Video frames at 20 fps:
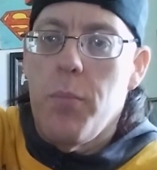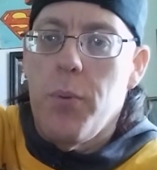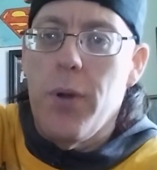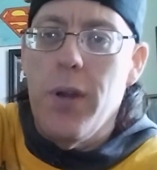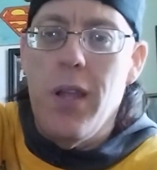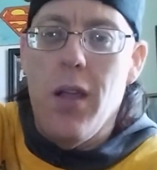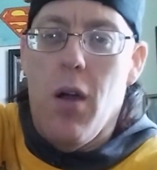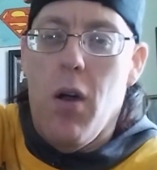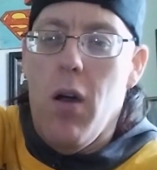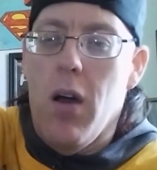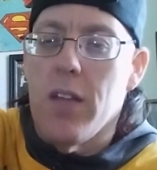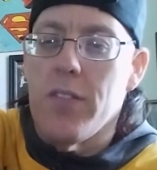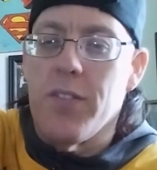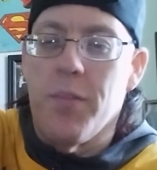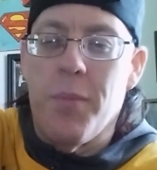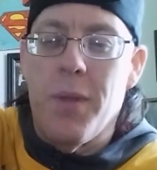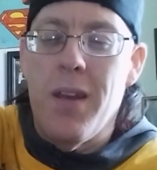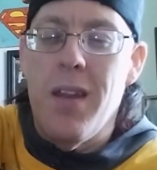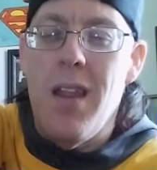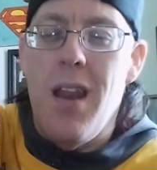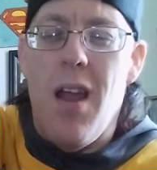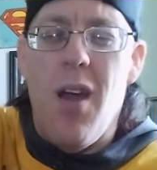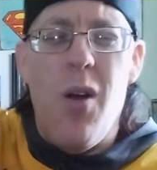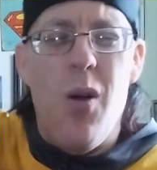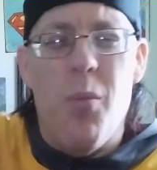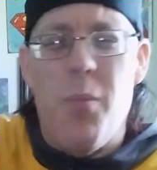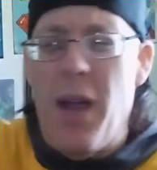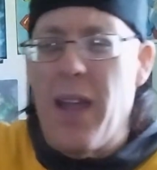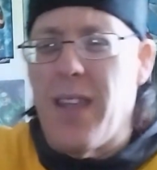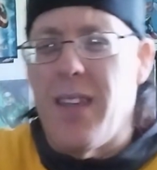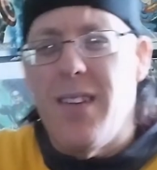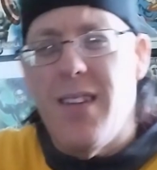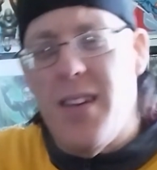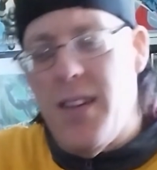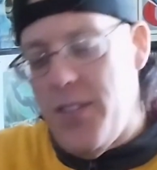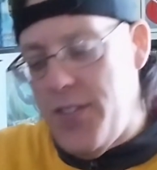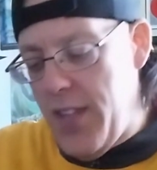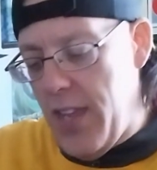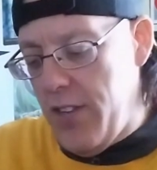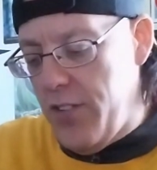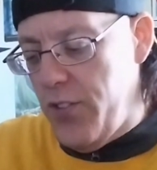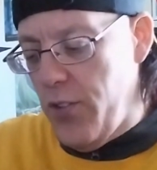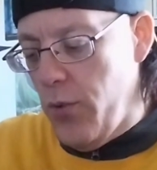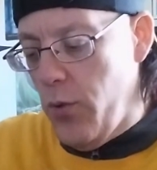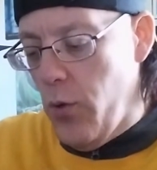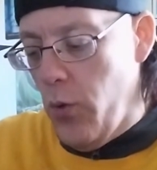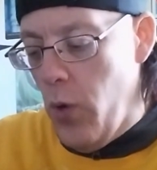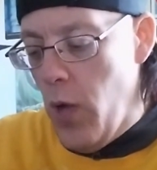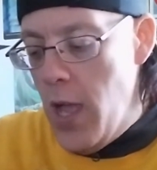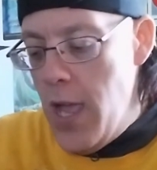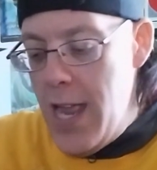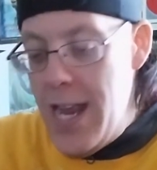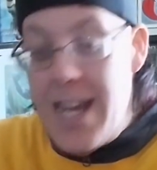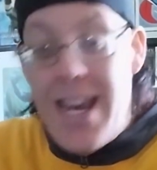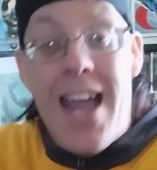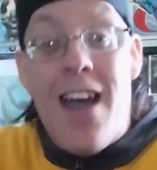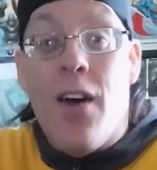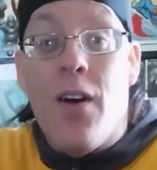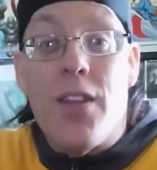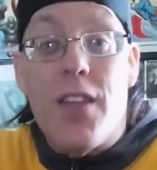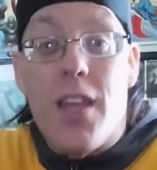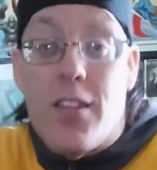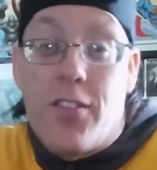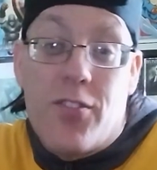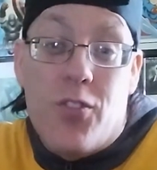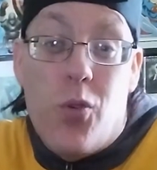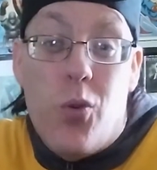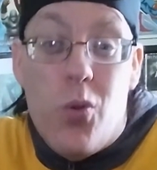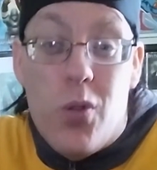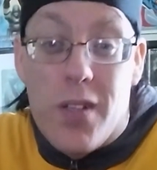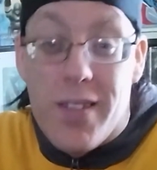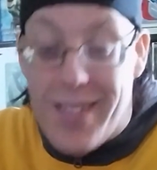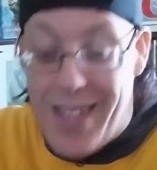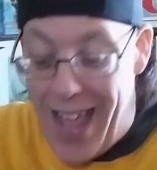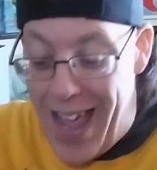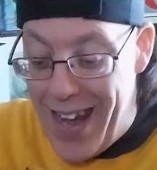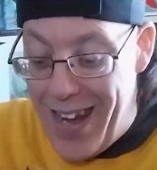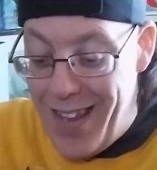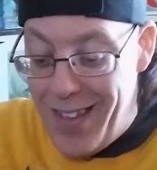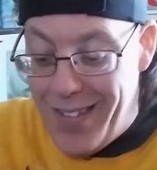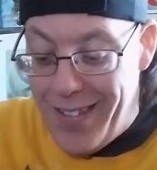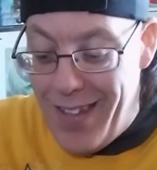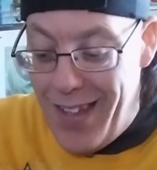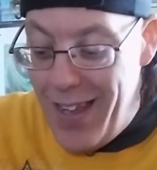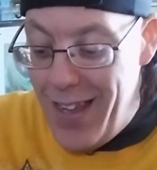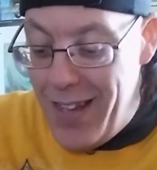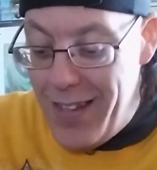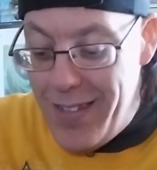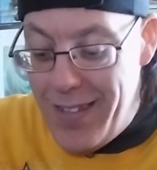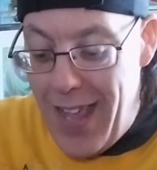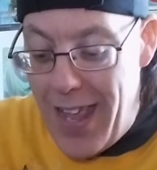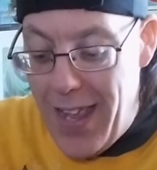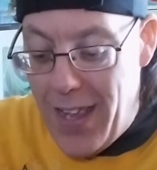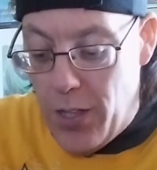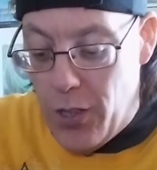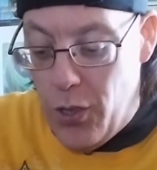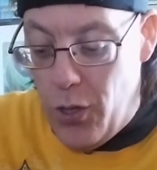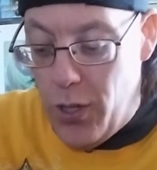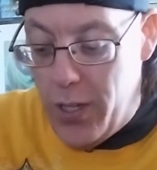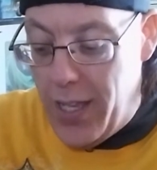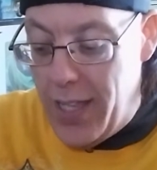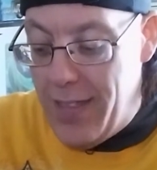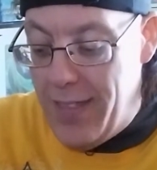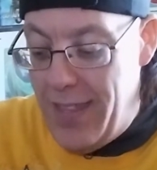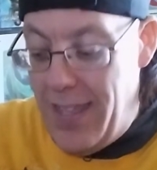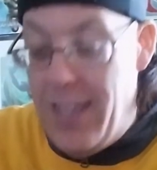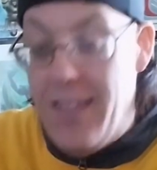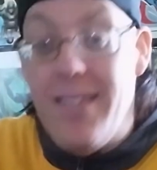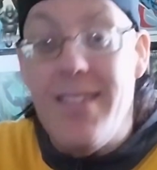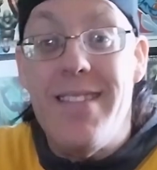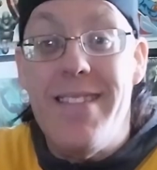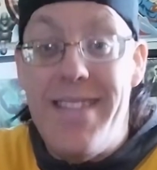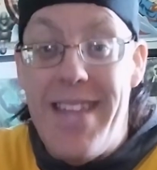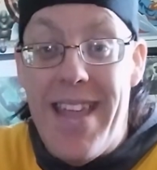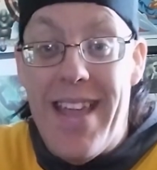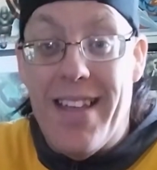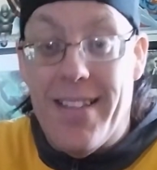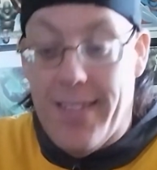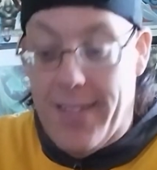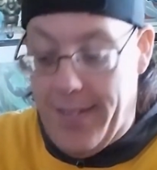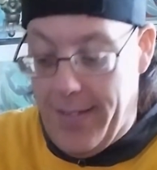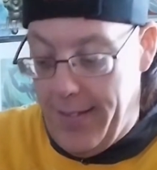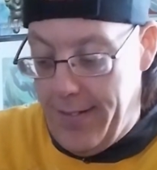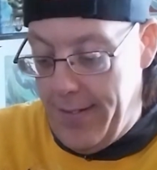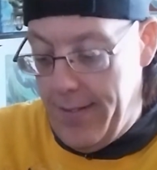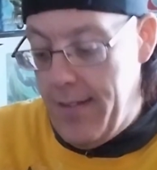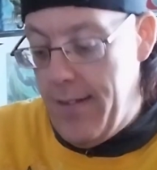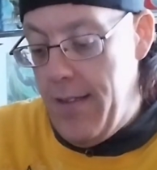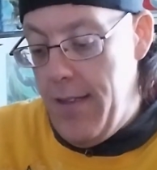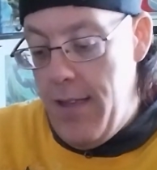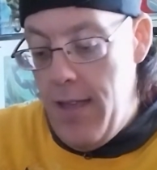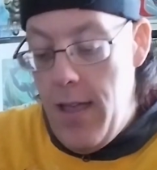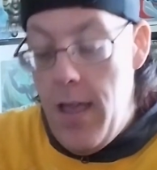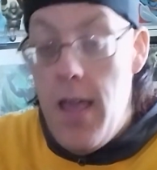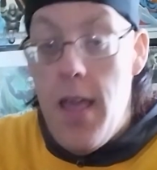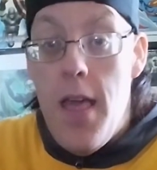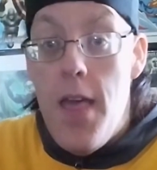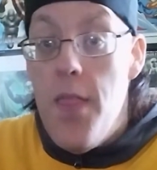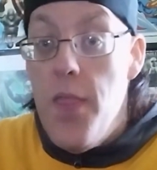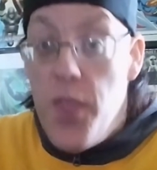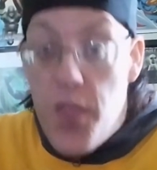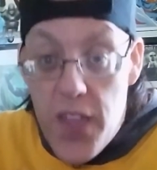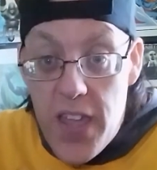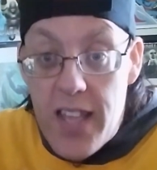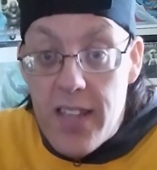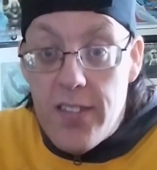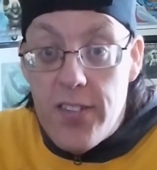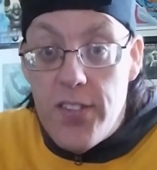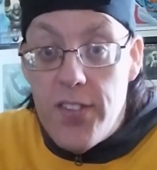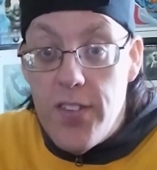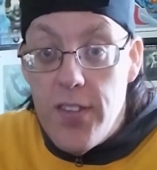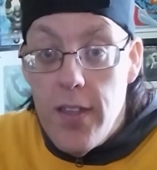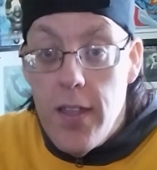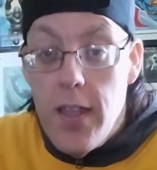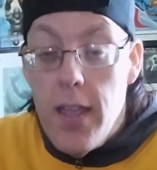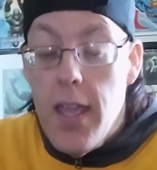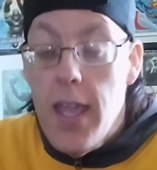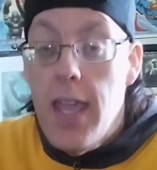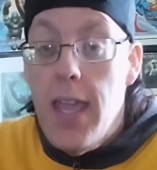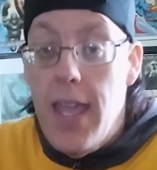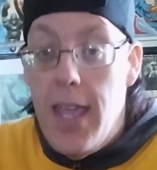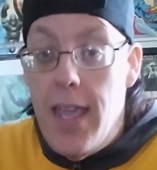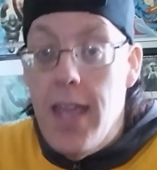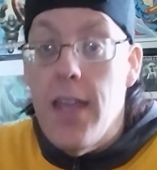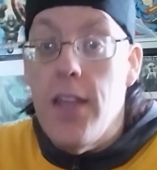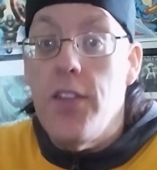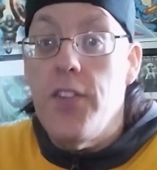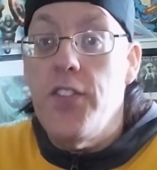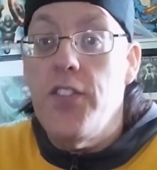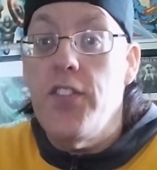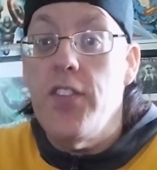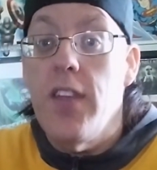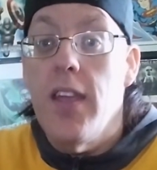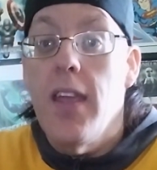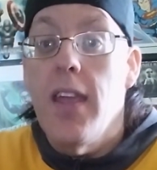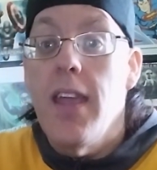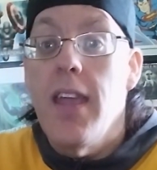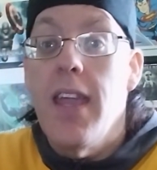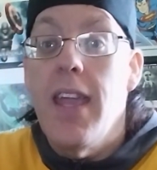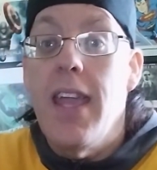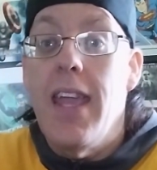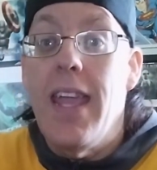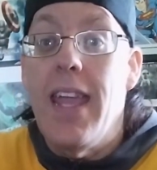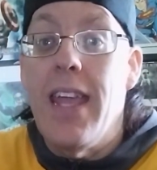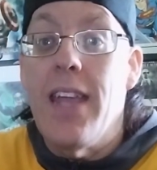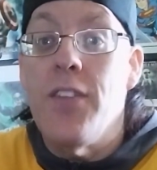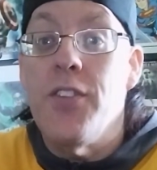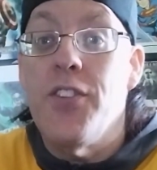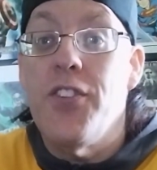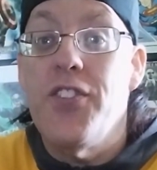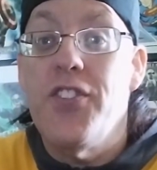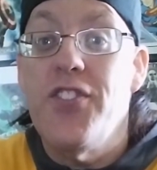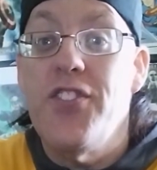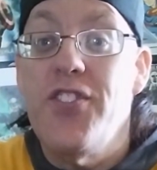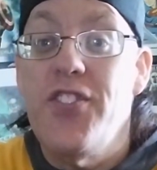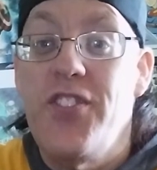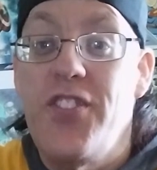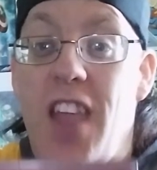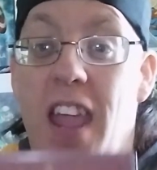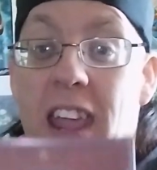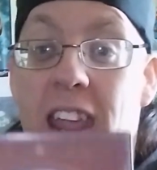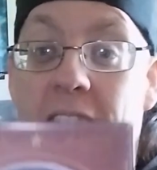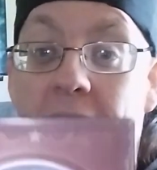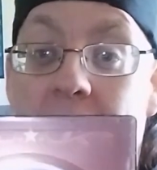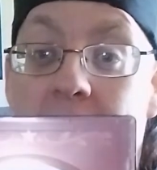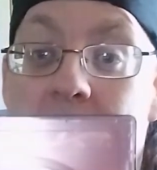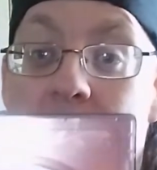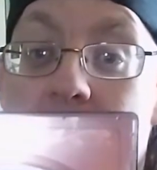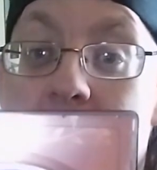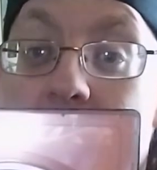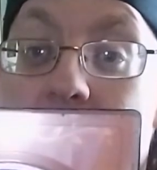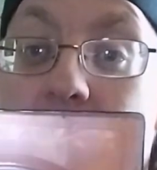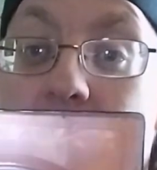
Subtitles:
Pretty awesome, isn't it? Oh my goodness, that is so cool. Now, as cool as that is, take a look at these discs. This is insane.